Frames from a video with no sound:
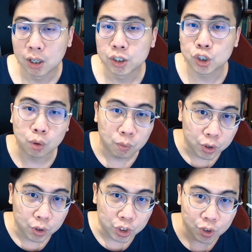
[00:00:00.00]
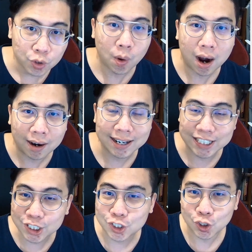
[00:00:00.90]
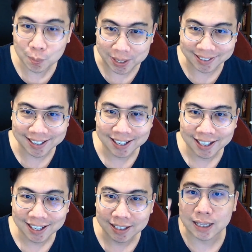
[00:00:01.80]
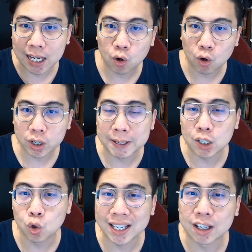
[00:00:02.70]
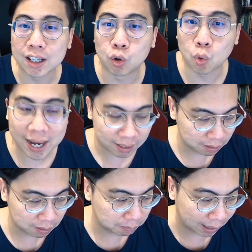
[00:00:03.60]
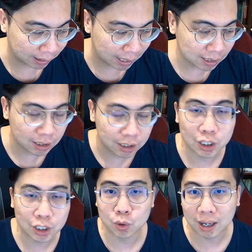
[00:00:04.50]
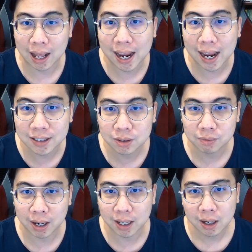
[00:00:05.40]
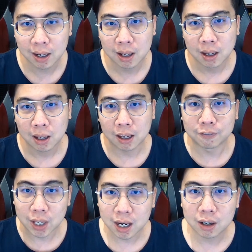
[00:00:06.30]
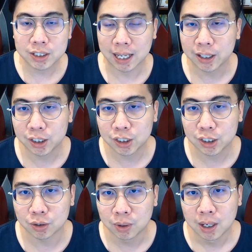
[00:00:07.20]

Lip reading: So you are assuming that they already been doing great by getting the new clients, right? If they are telling you,